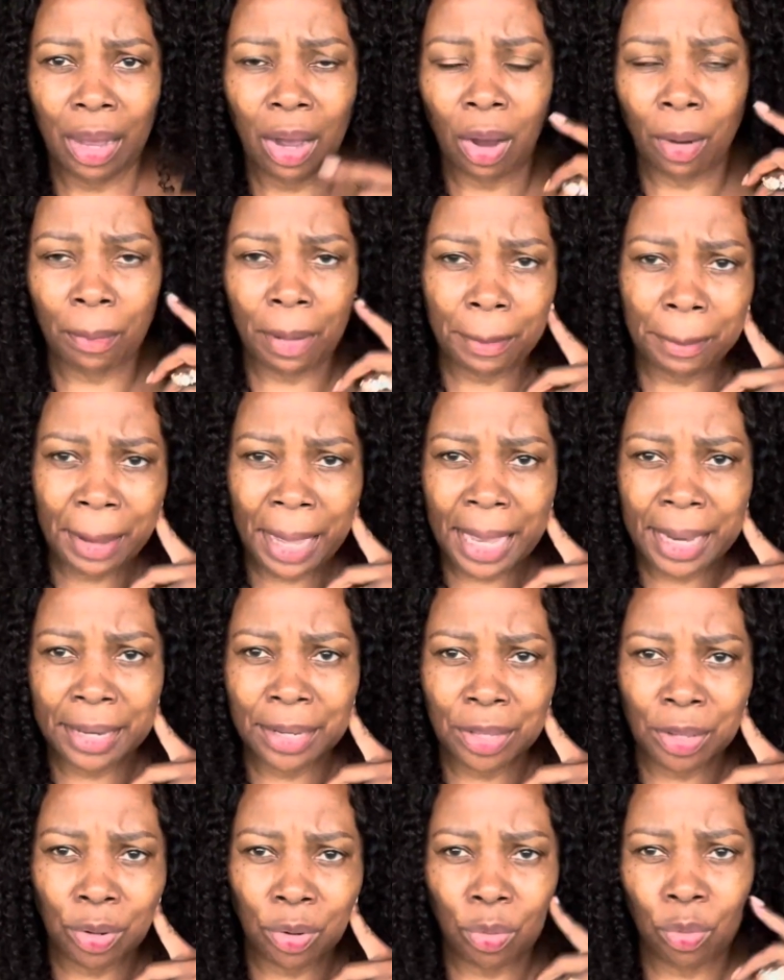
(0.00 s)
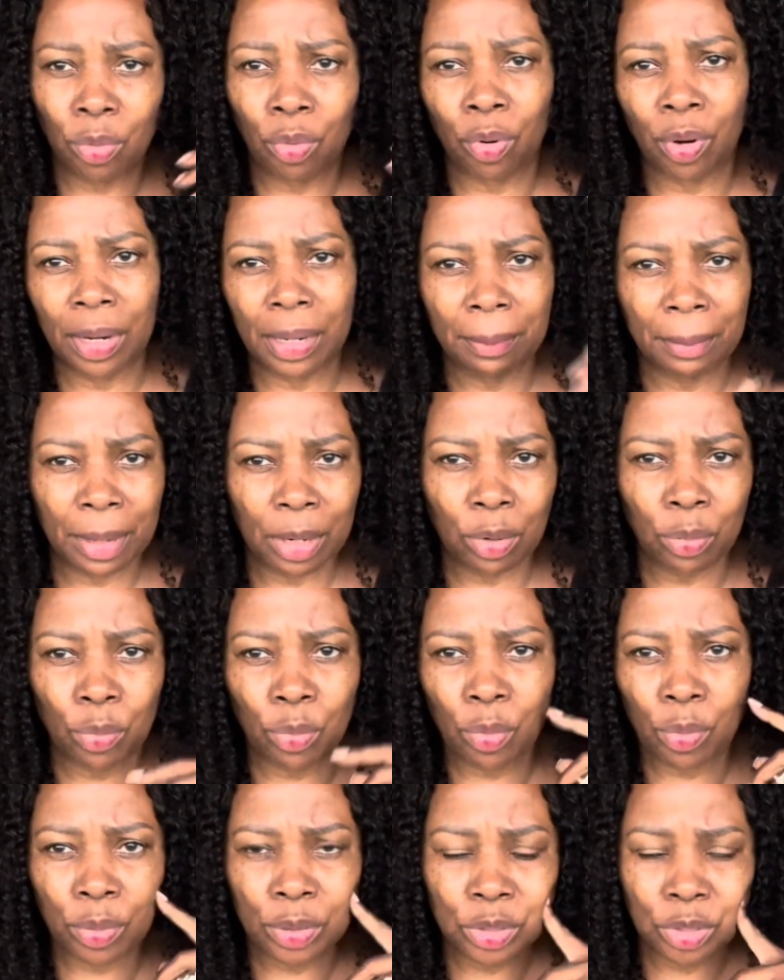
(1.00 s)
on my patio or in my
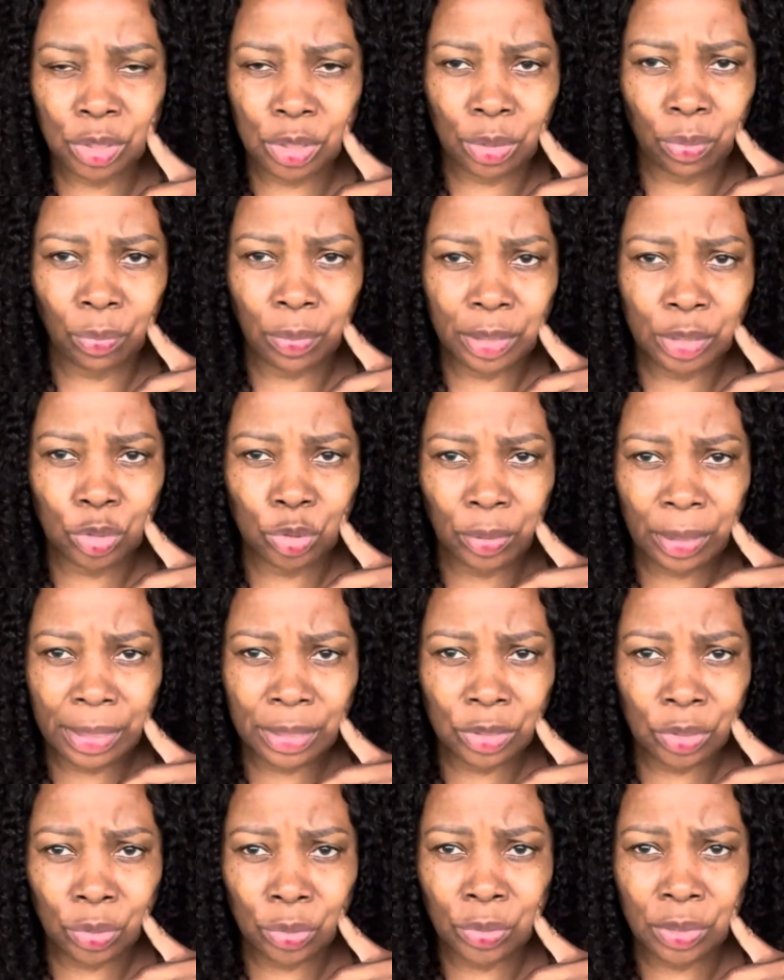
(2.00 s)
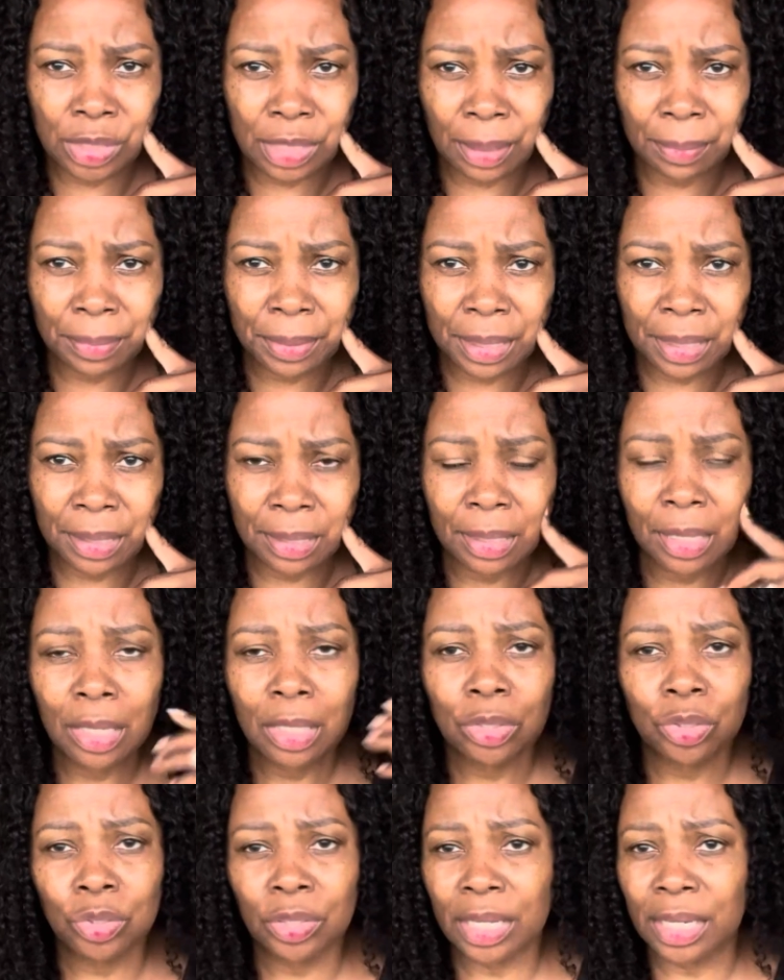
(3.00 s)
garage or somewhere trying to do something
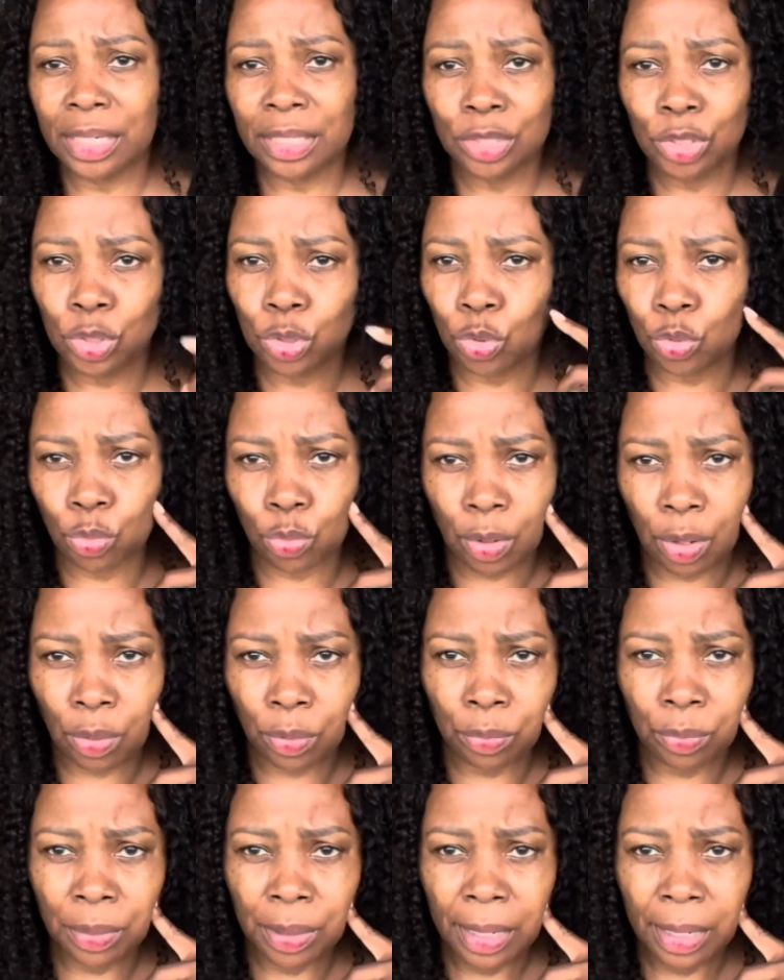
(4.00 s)
to get it to grow,